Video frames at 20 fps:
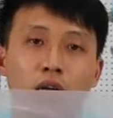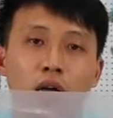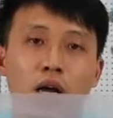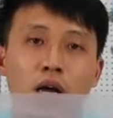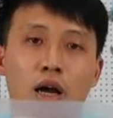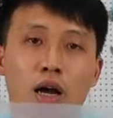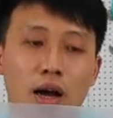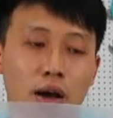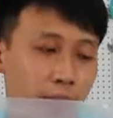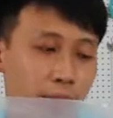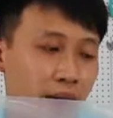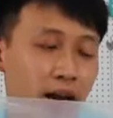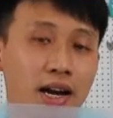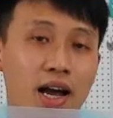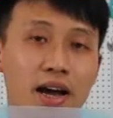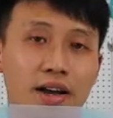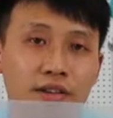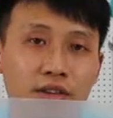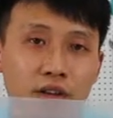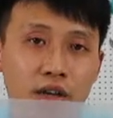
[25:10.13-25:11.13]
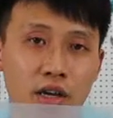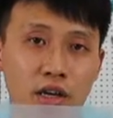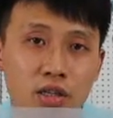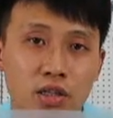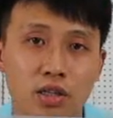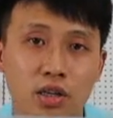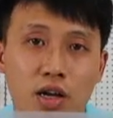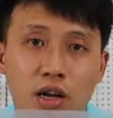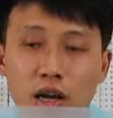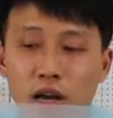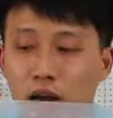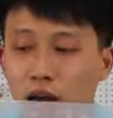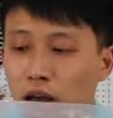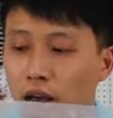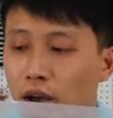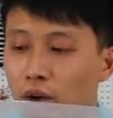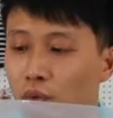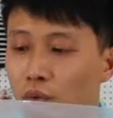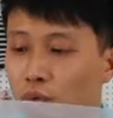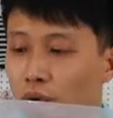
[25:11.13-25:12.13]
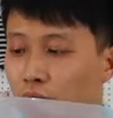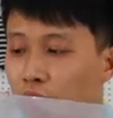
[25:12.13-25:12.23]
pen like this, and we